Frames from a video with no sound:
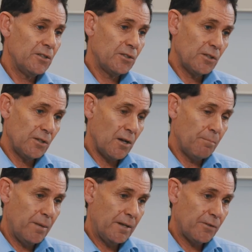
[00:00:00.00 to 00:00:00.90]
is
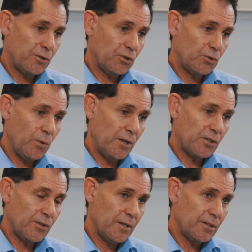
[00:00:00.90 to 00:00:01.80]
a bit of a
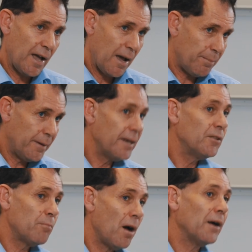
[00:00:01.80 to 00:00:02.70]
switch that is happening
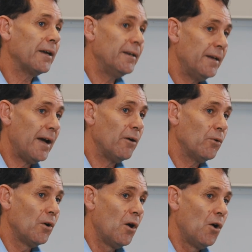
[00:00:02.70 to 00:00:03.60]
in the market
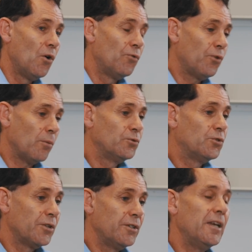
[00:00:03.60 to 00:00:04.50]
now from
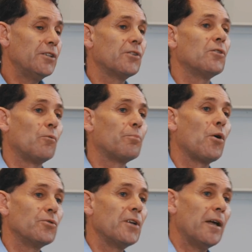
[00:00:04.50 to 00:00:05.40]
traditional
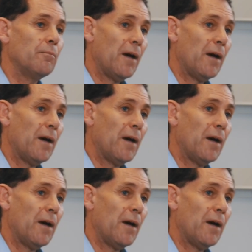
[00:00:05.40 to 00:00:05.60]
project